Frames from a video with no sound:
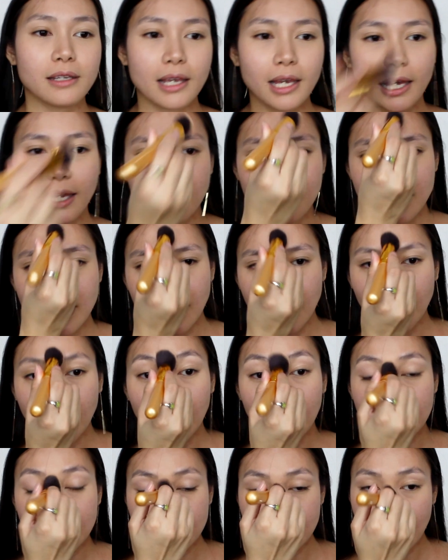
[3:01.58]
has like
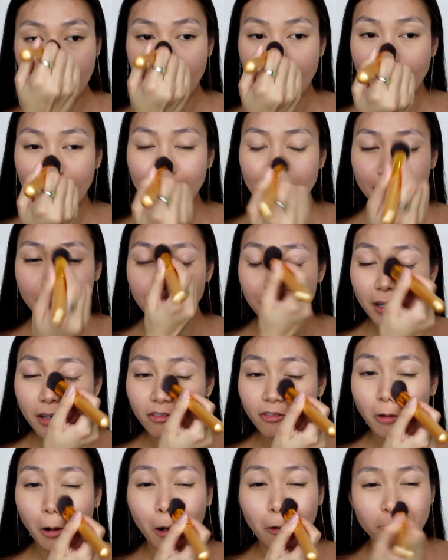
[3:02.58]
a tiny bit
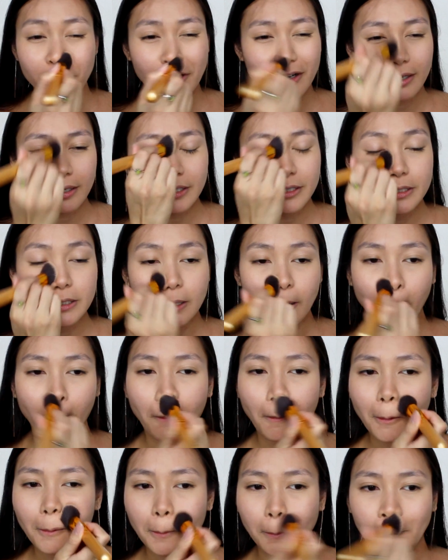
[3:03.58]
of coverage,
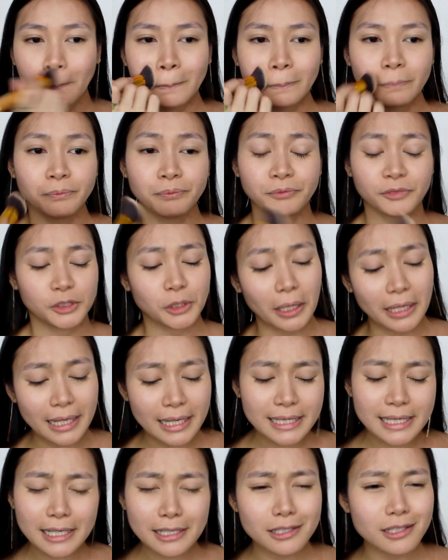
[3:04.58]
so I
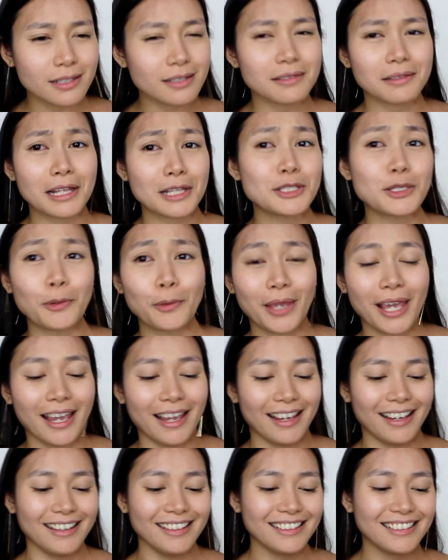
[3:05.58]
guess that's
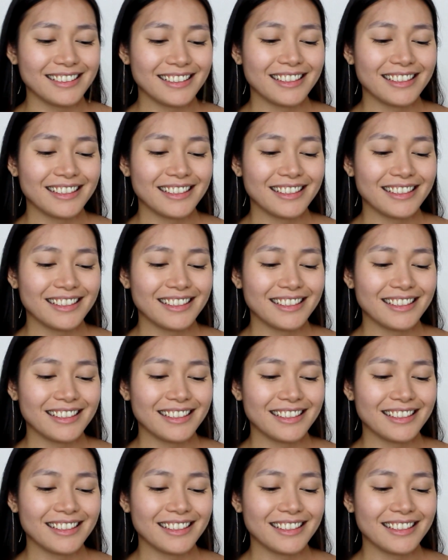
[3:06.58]
okay.